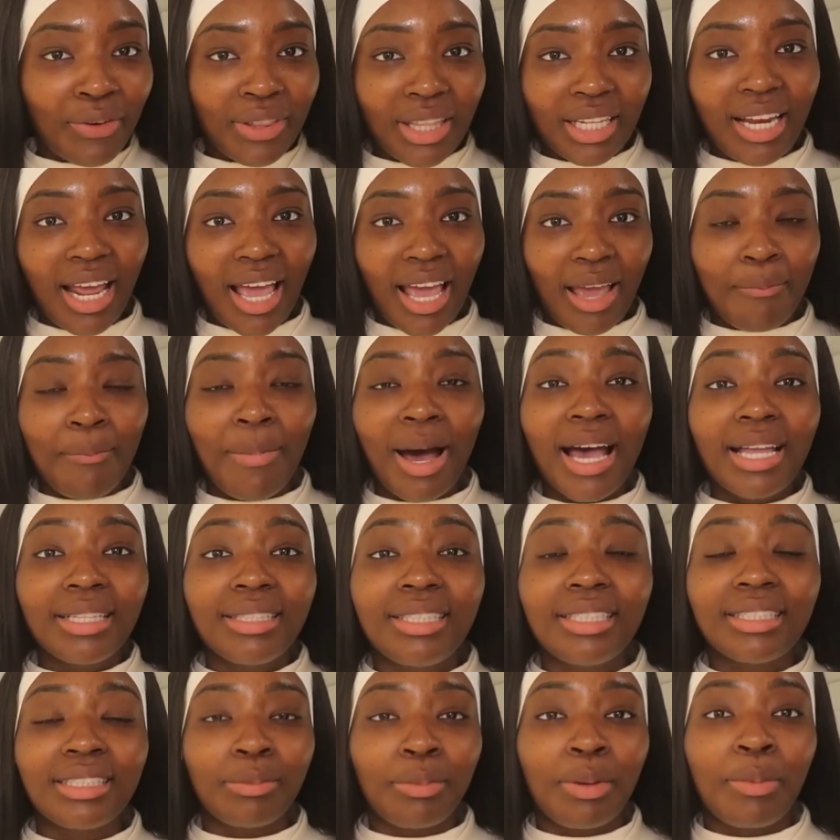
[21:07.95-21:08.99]
for the date
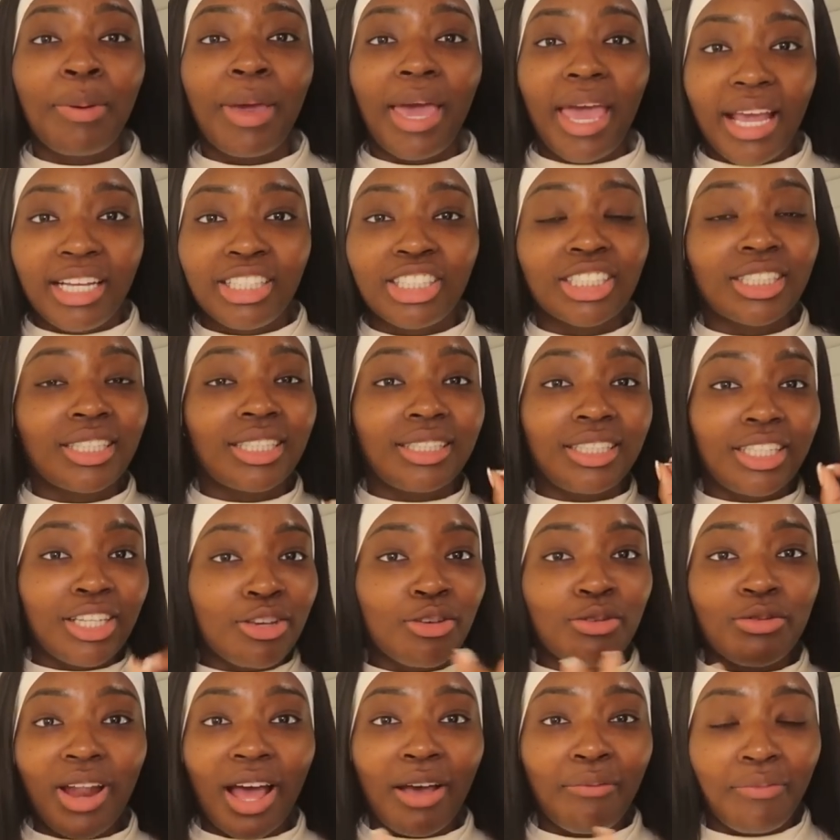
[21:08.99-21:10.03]
mine need to be paying just to see
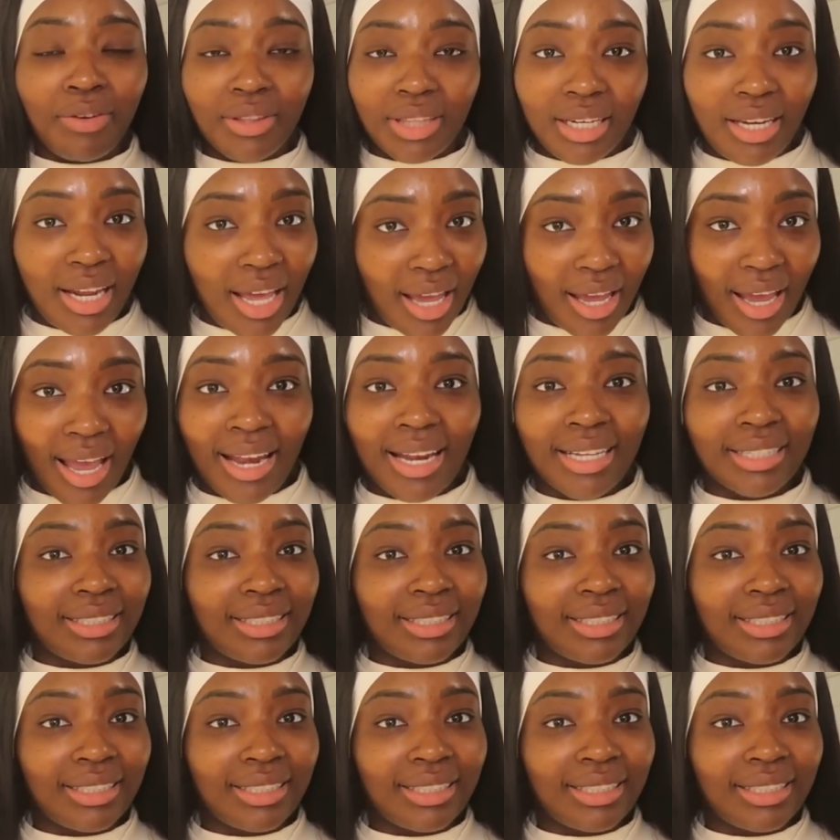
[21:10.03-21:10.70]
you not for the date and